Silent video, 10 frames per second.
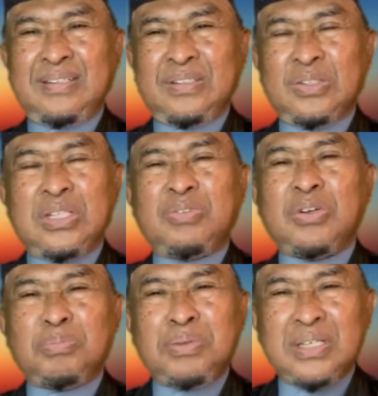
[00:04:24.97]
So
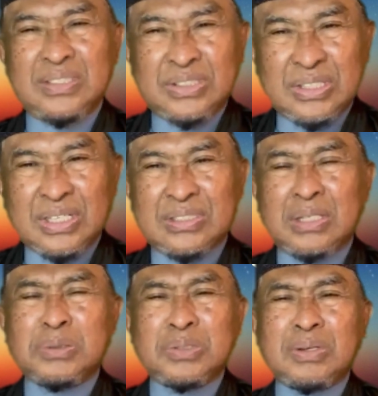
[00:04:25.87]
therefore be a generous.
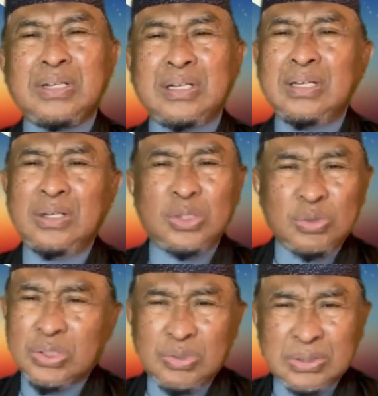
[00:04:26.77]
Sorry,
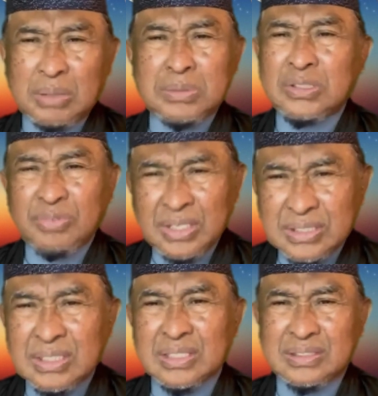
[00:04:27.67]
Rasulullah sallallahu alaihi wa sallam is very
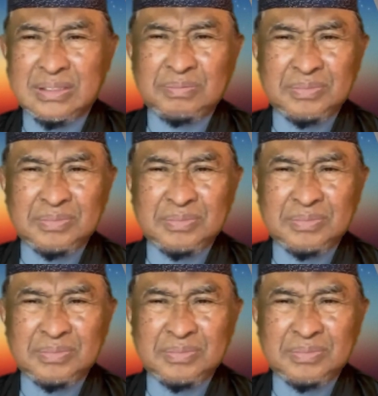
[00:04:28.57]
generous.